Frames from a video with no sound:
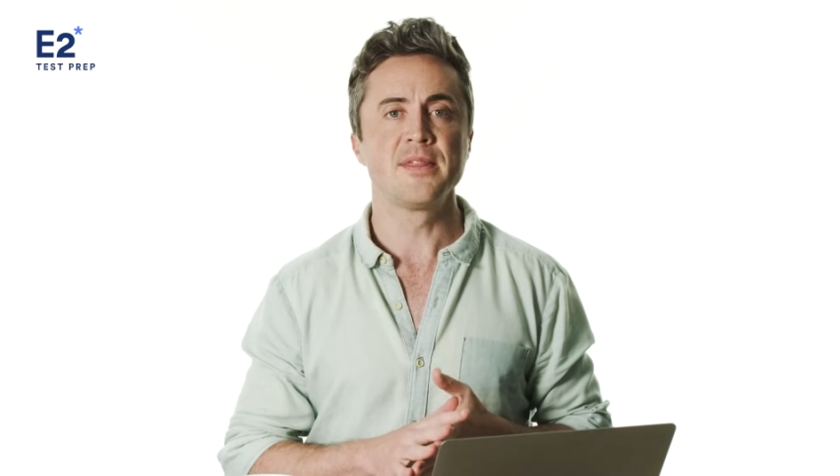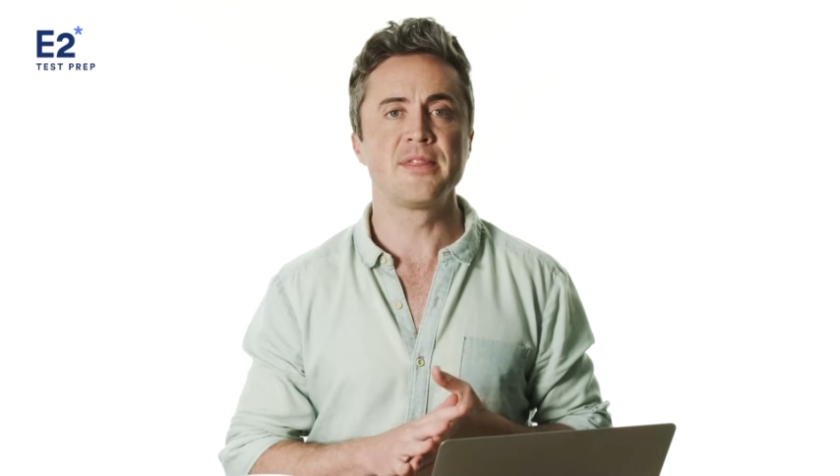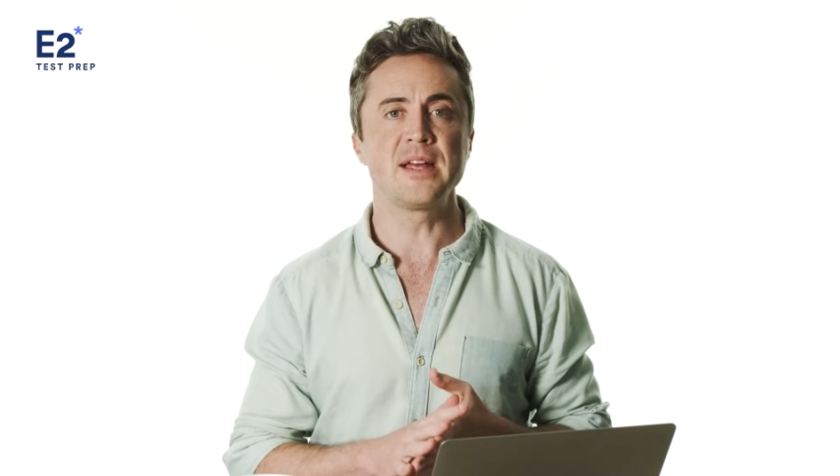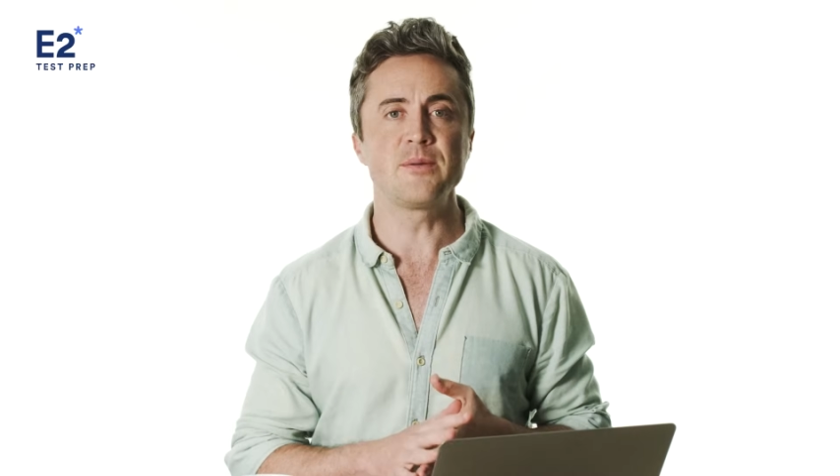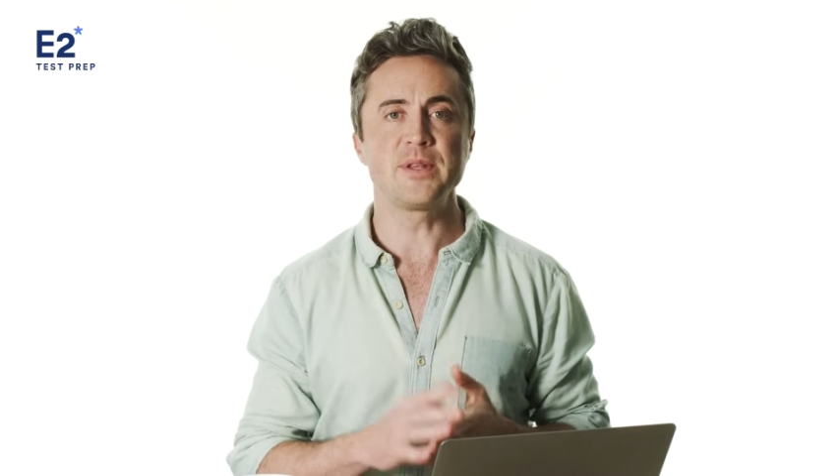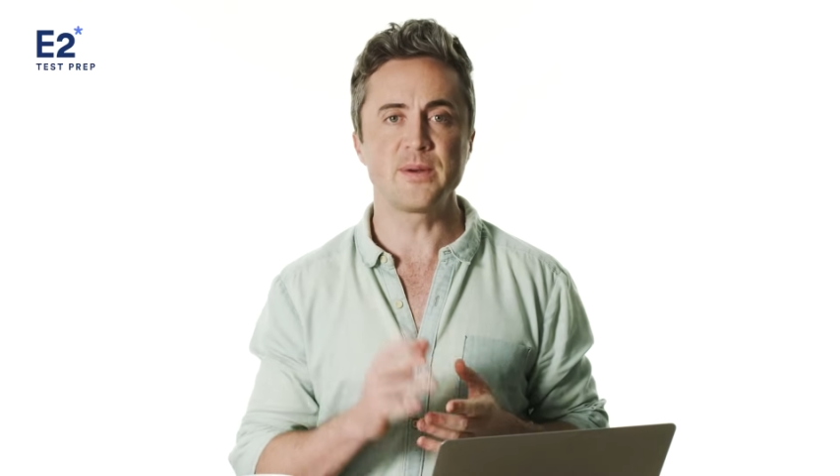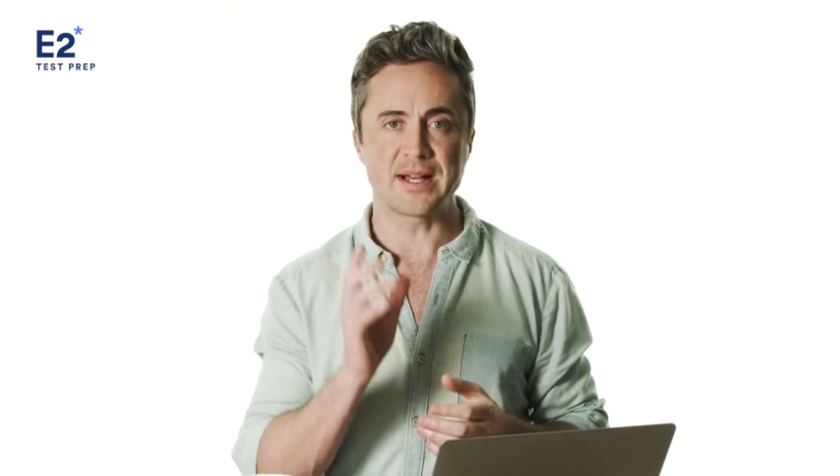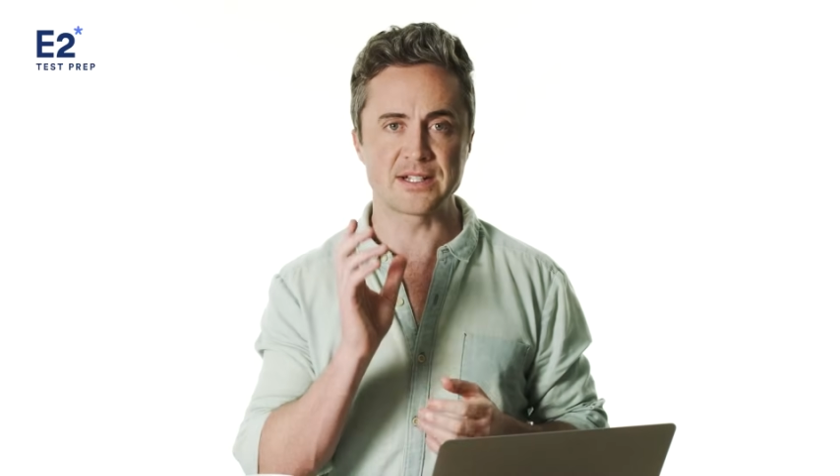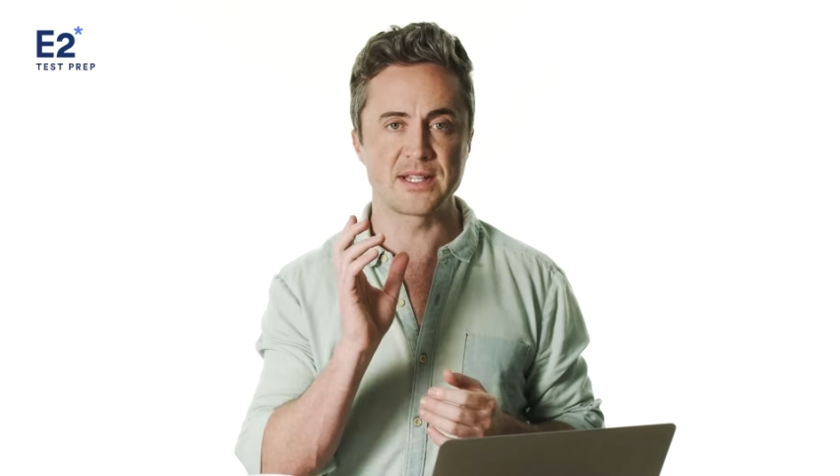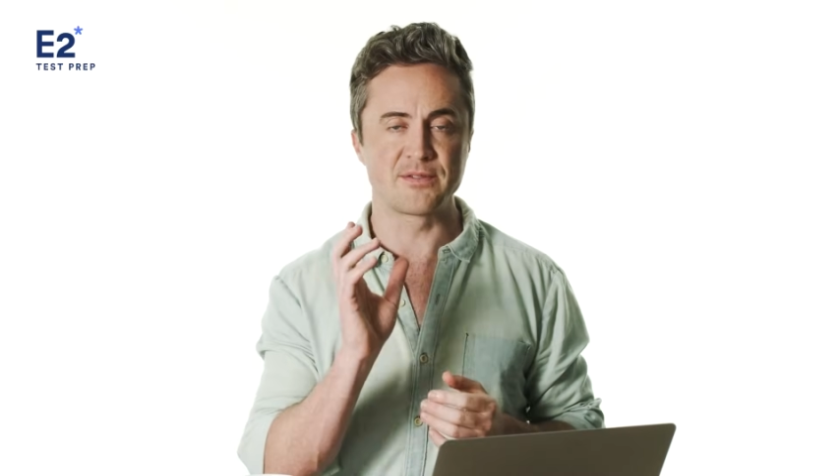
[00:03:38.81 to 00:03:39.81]
Then when you
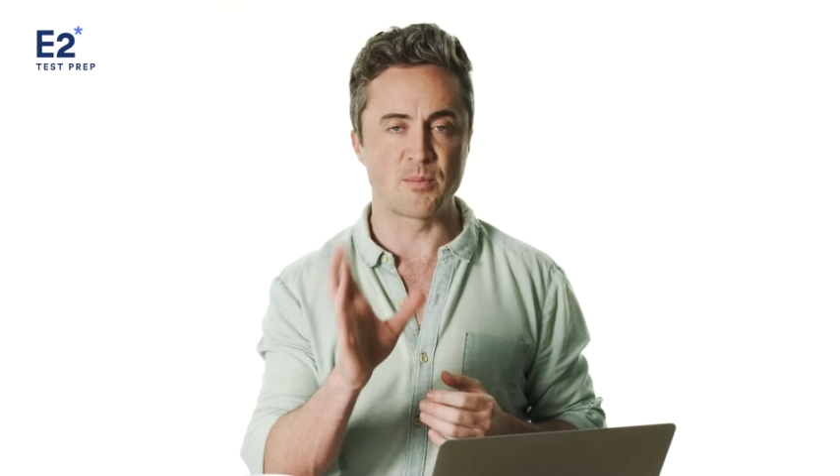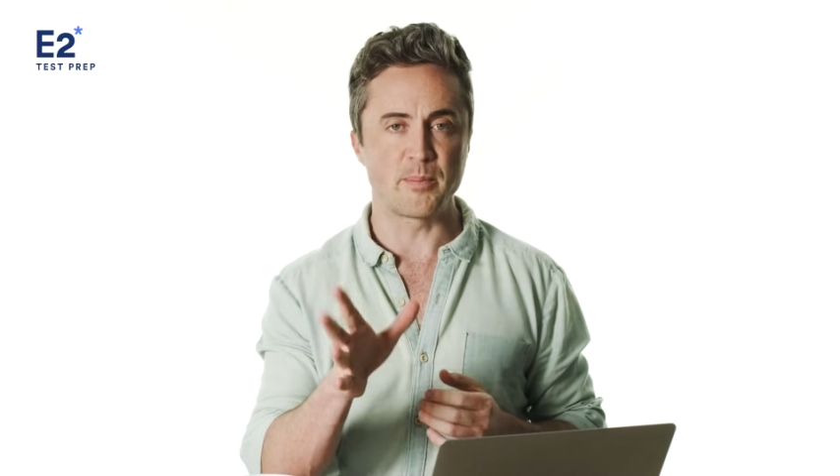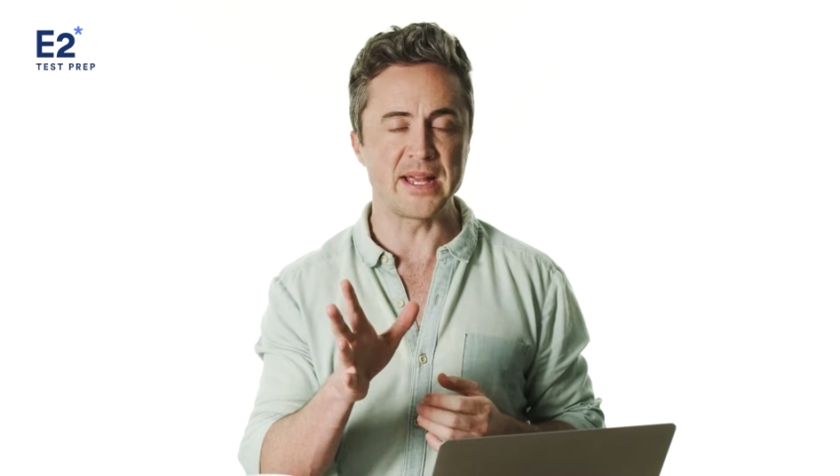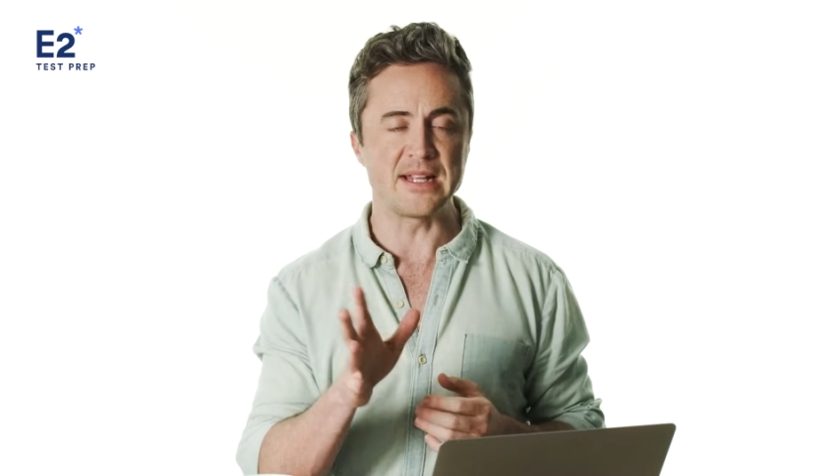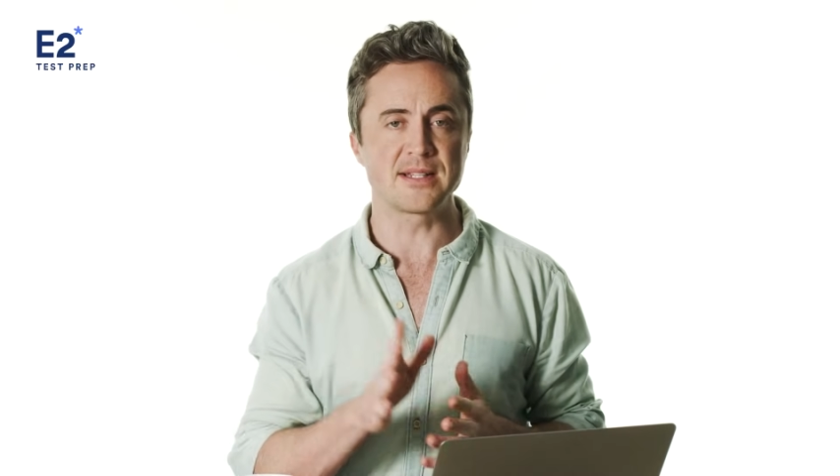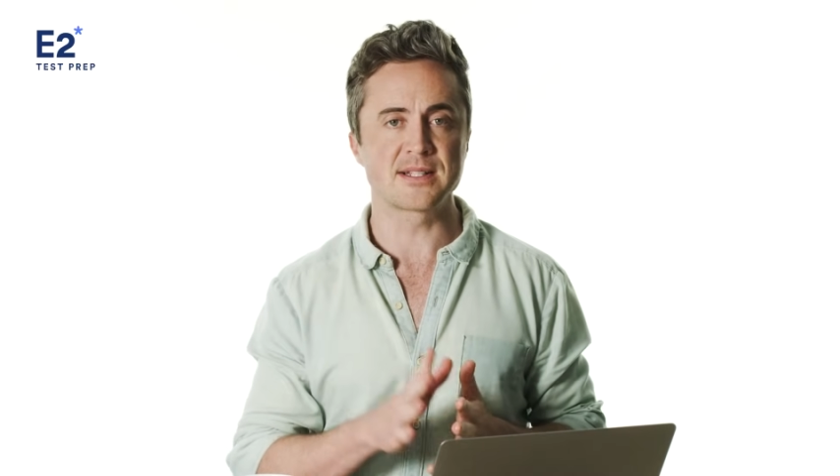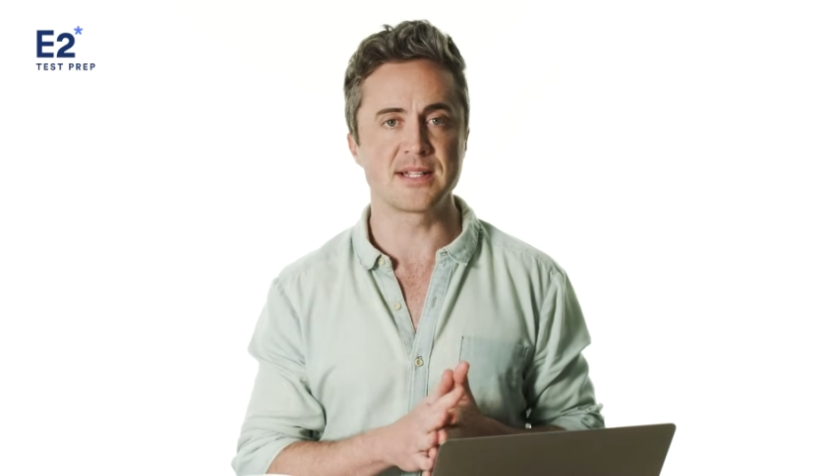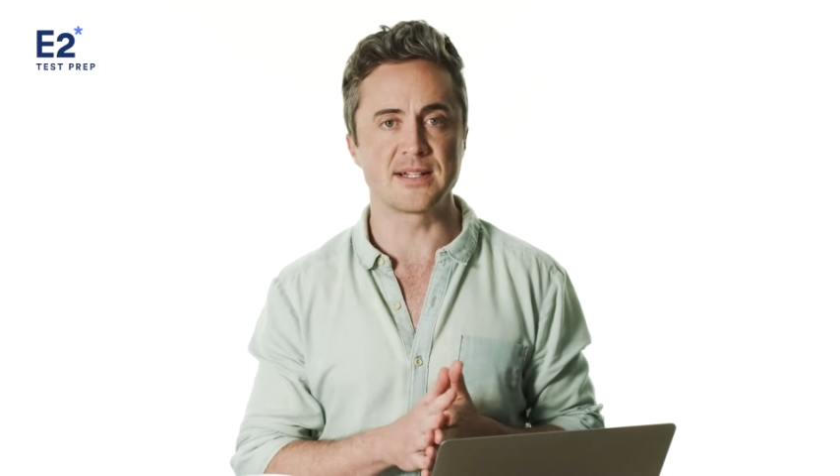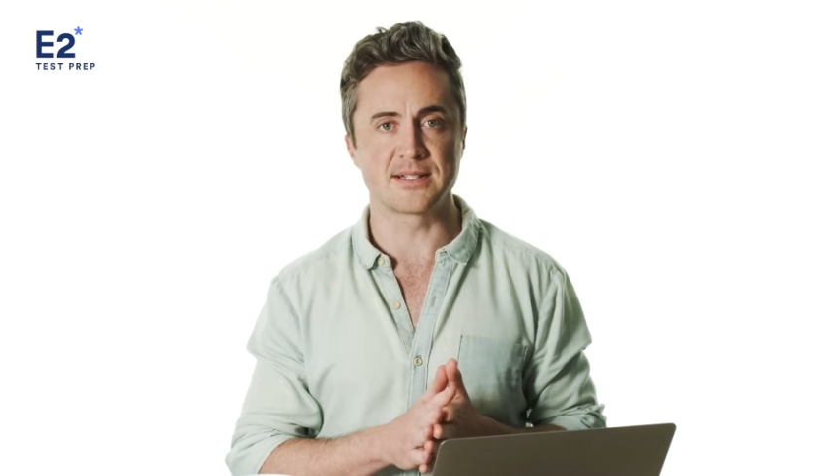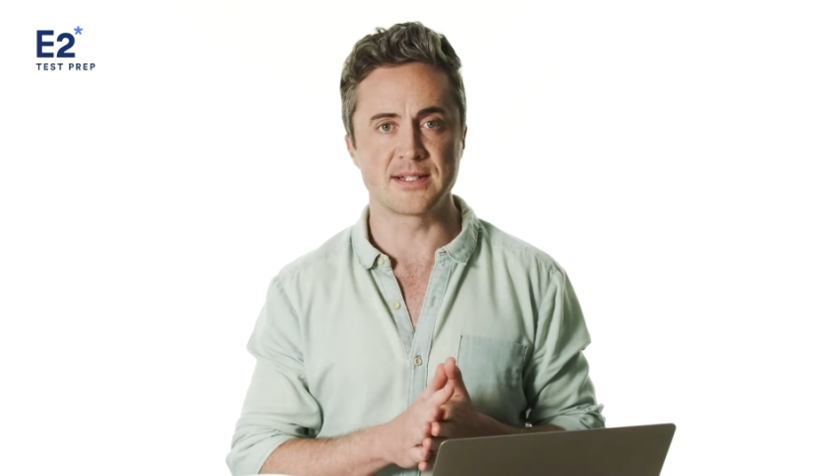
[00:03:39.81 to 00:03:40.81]
actually repeat the
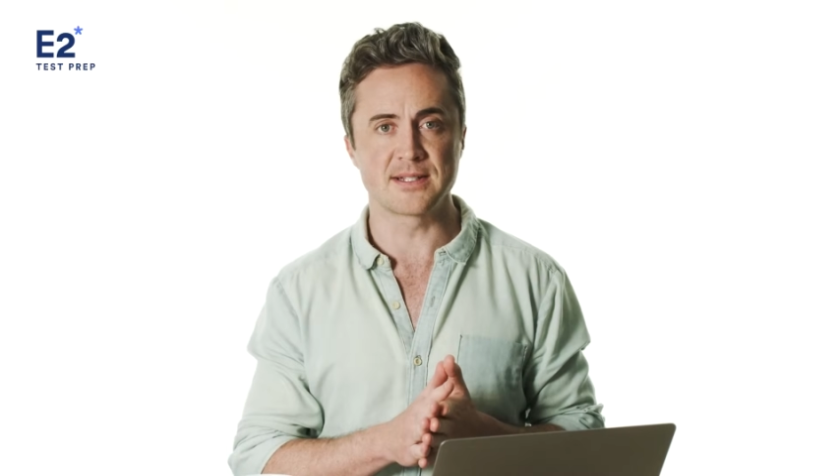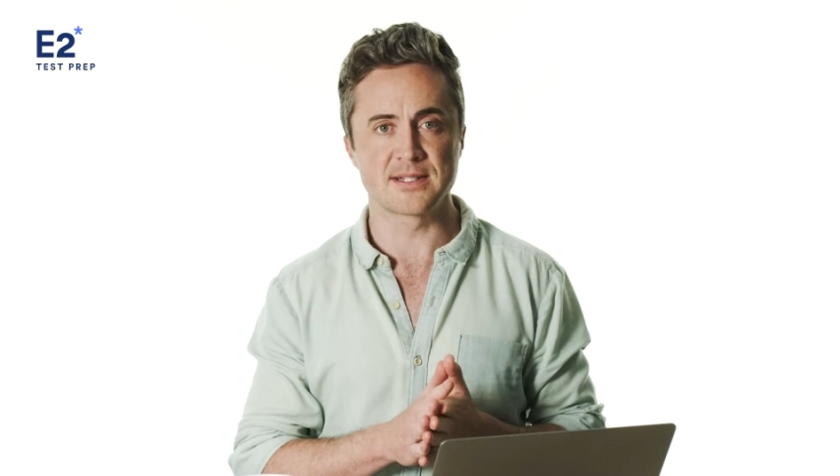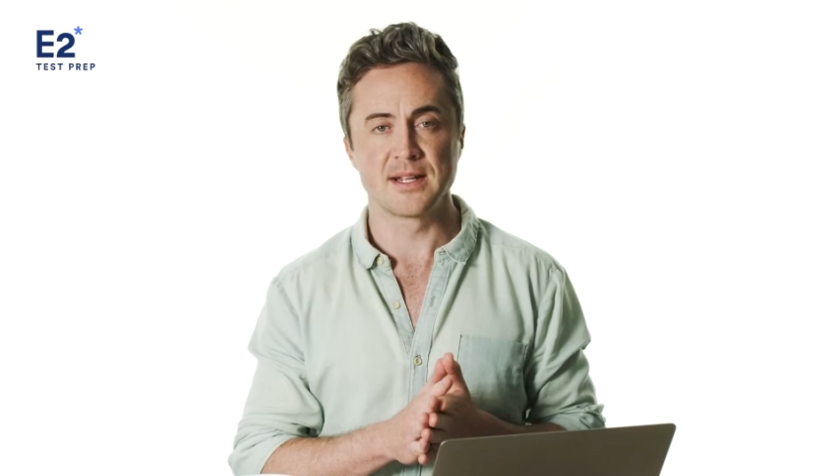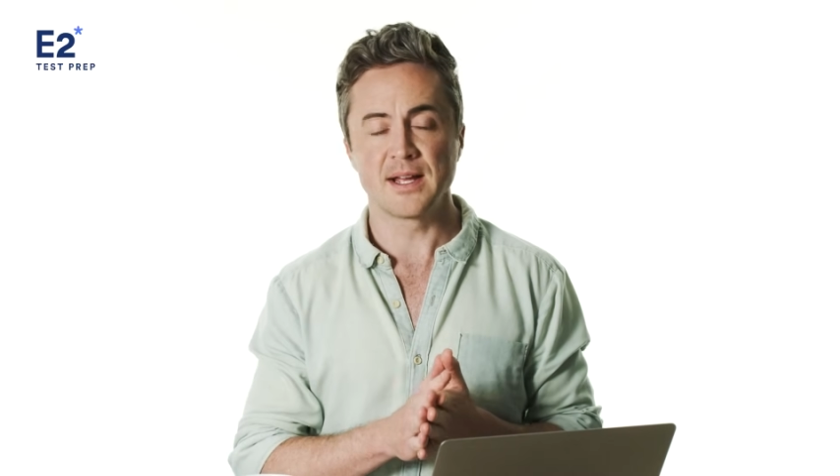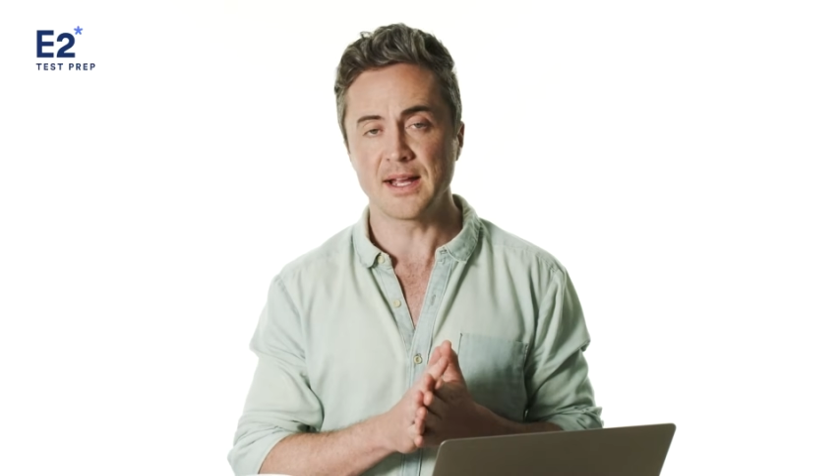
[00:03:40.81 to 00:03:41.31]
sentence,